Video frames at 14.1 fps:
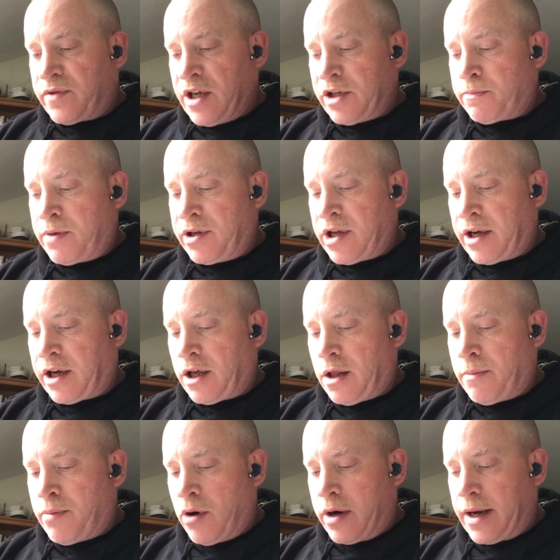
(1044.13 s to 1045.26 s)
this particular
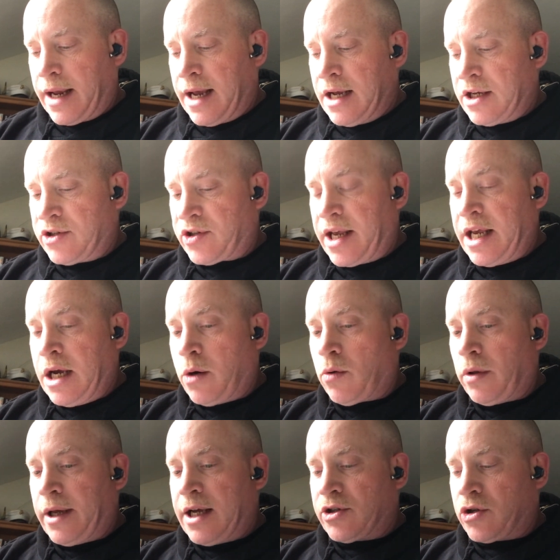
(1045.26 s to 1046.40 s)
book is
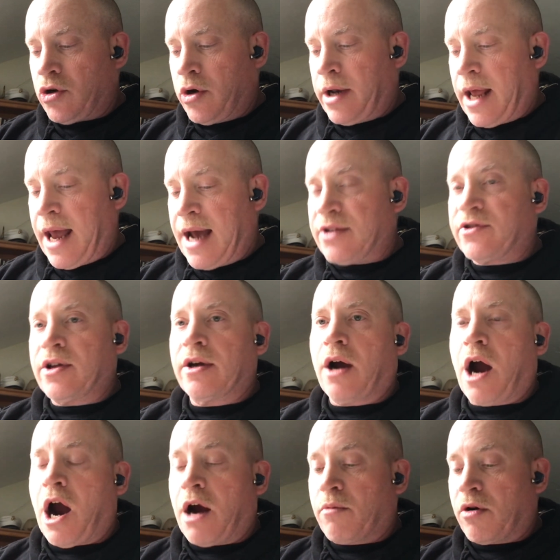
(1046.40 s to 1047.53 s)
equally as good as the
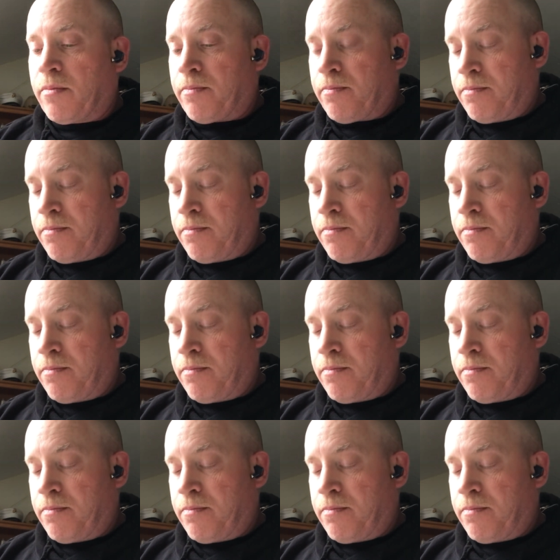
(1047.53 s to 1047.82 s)
armor